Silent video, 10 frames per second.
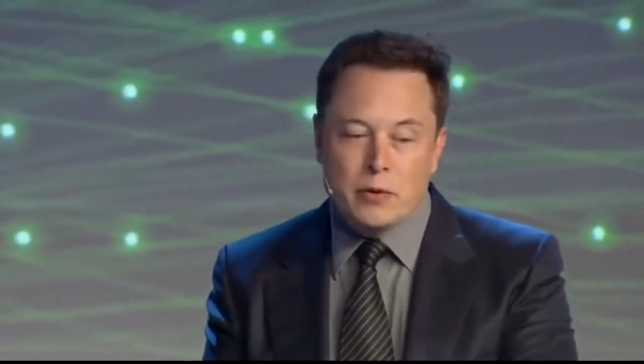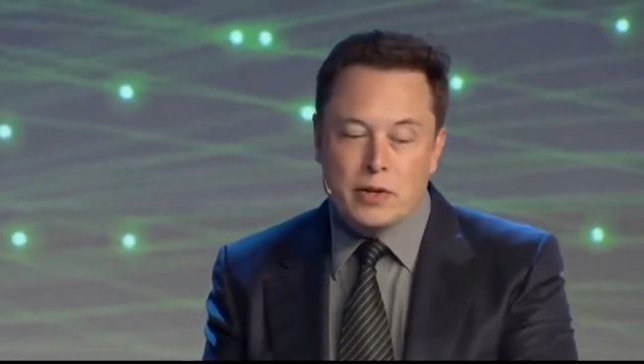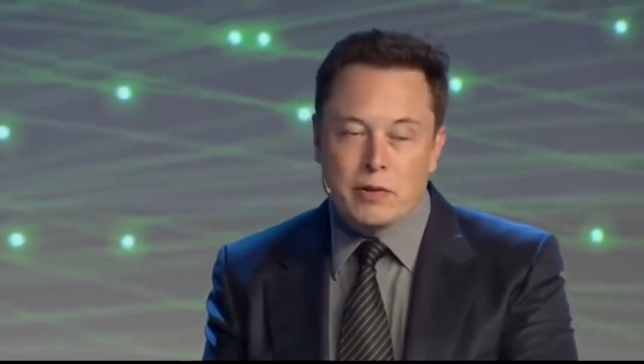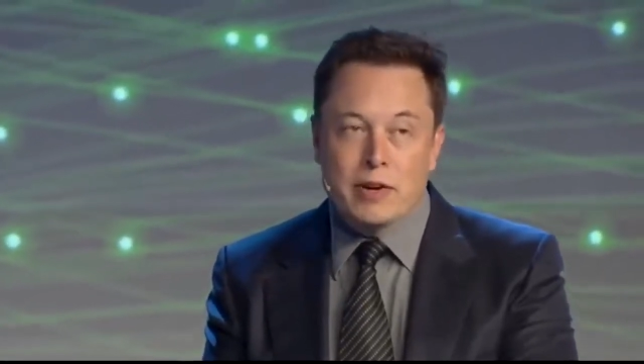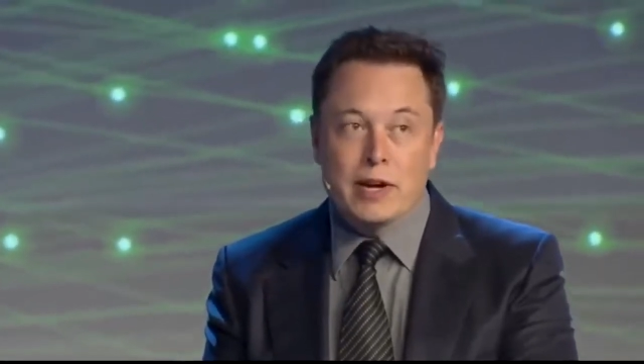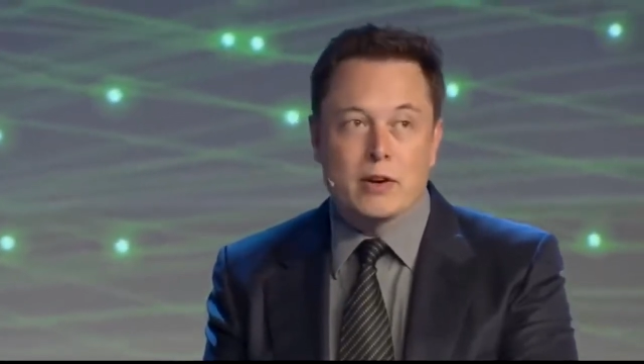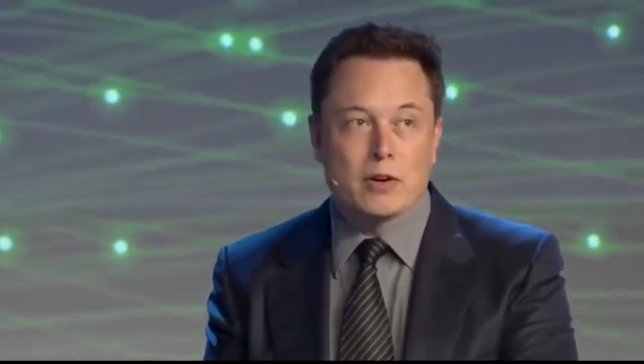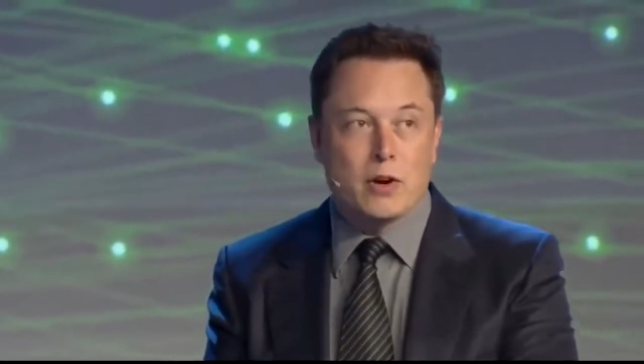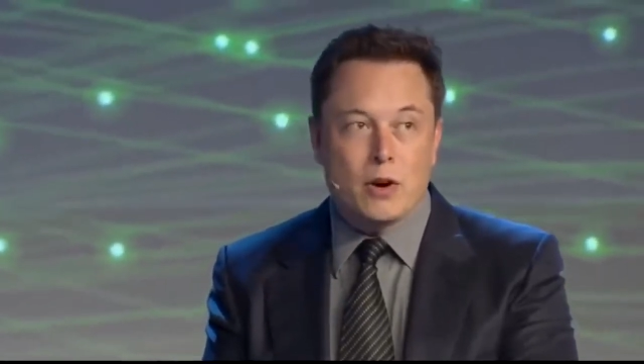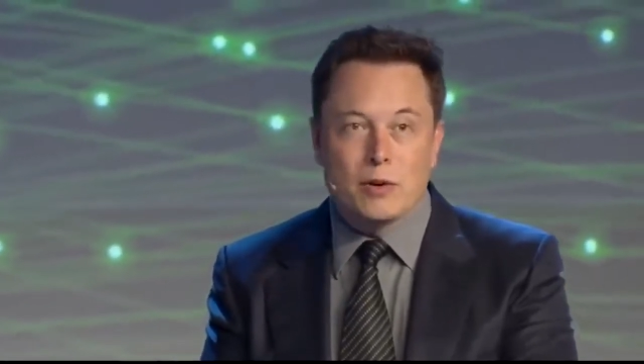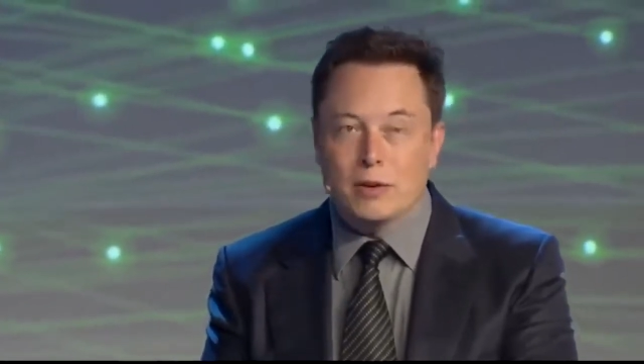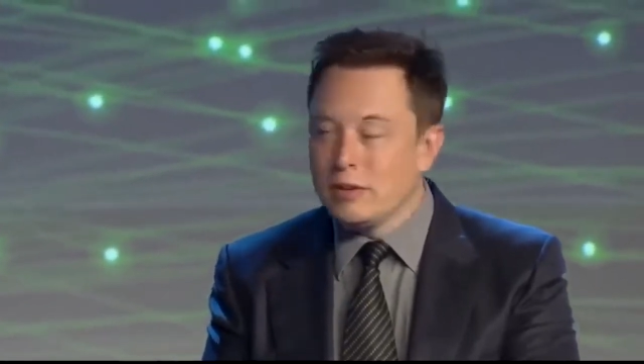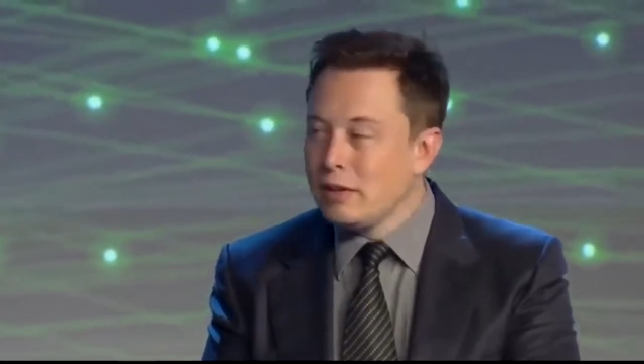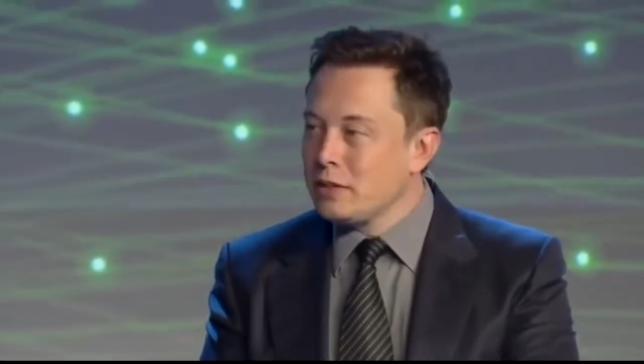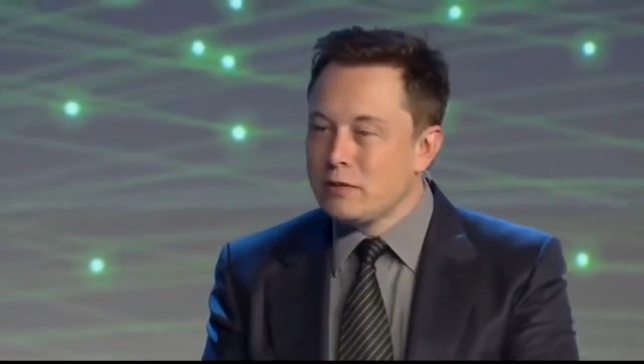we look back on coal
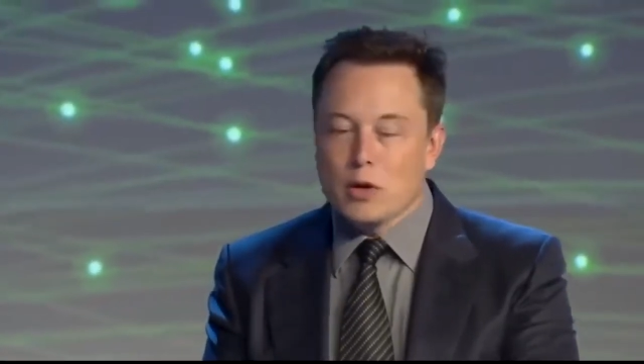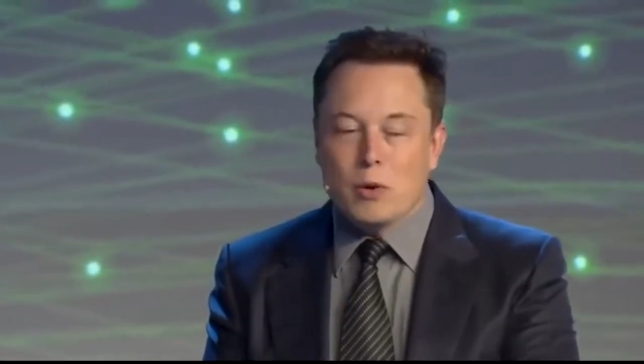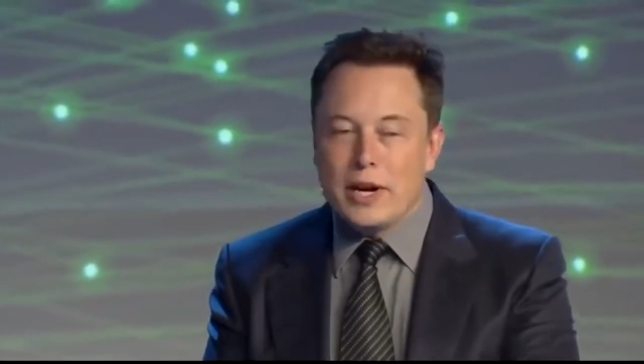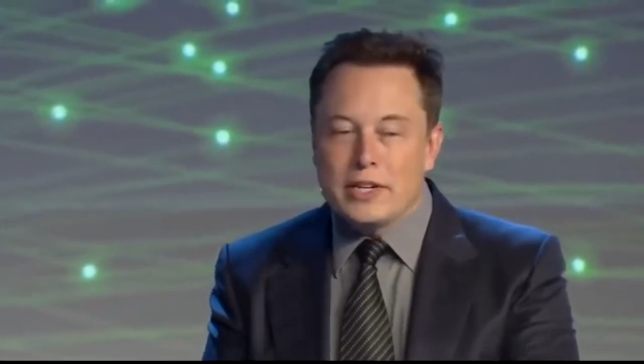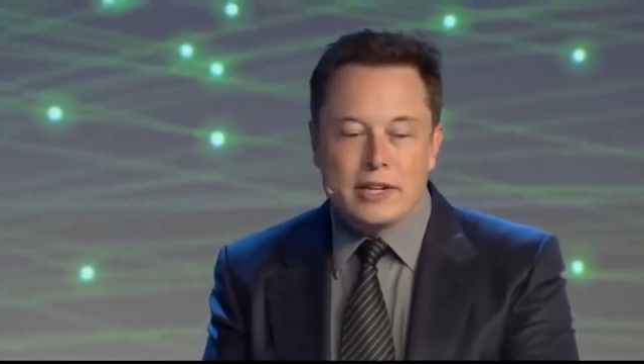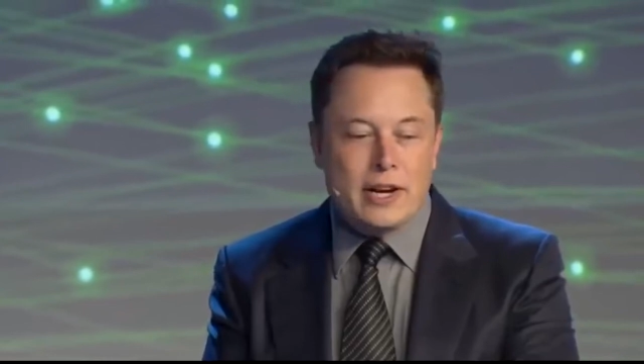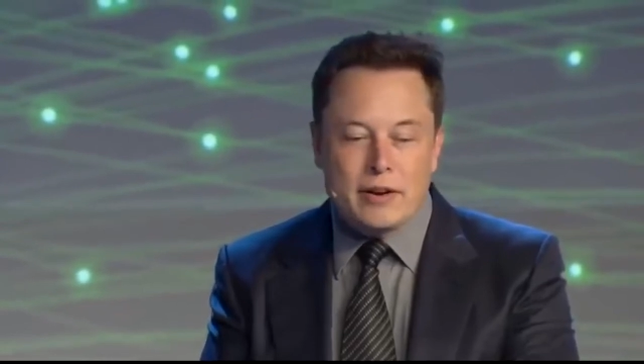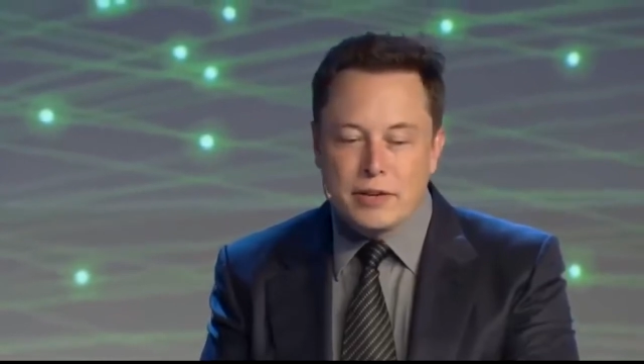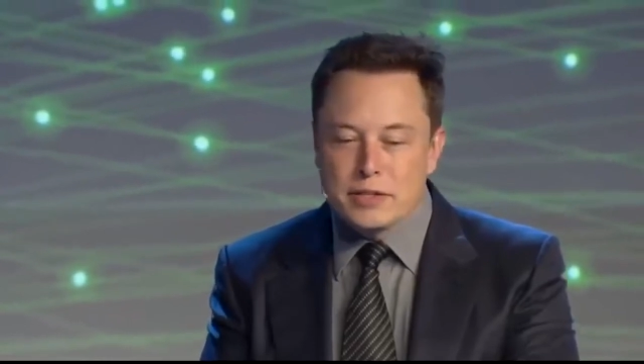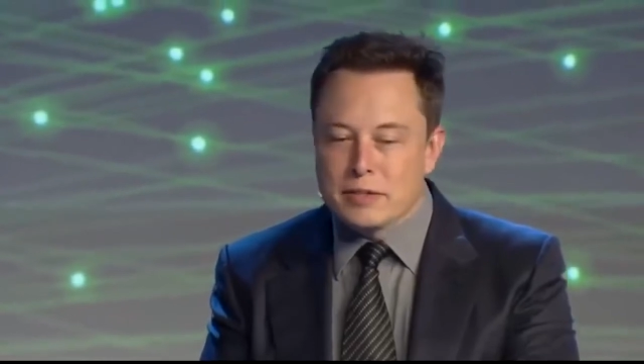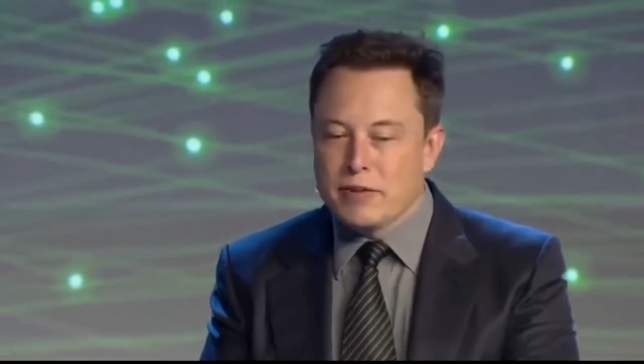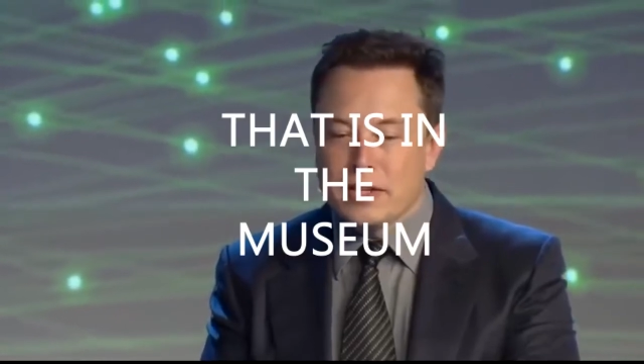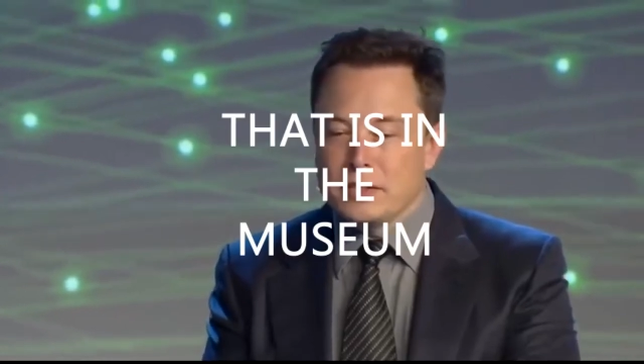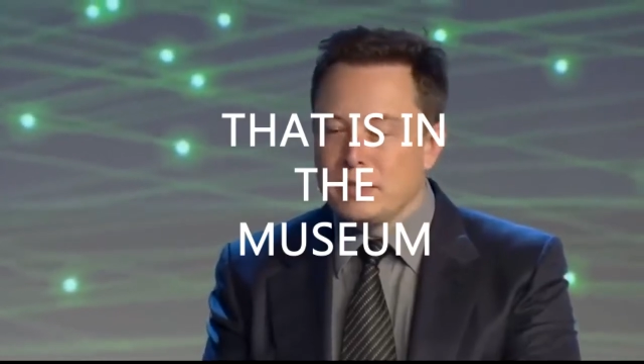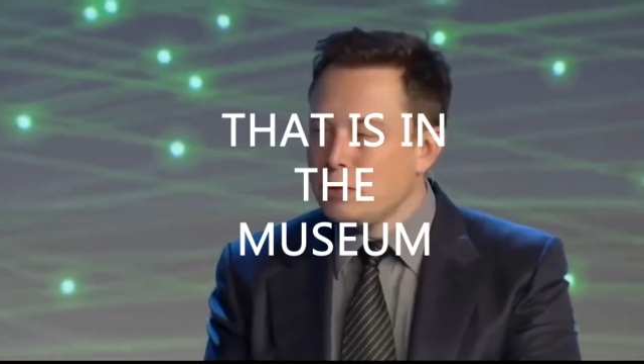as sort of a quaint anachronism
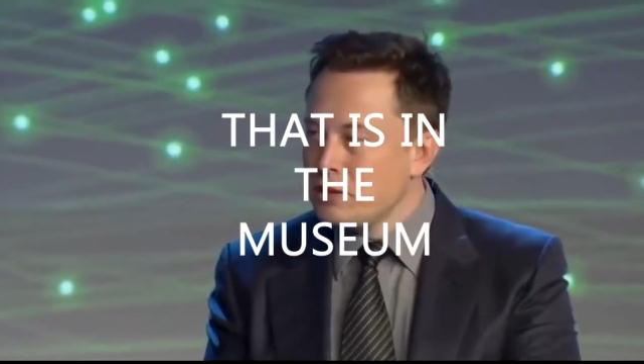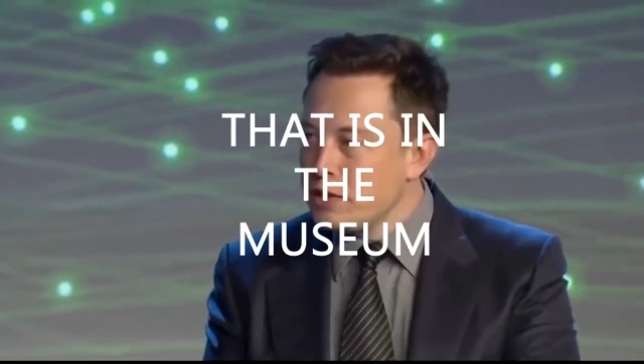that's in a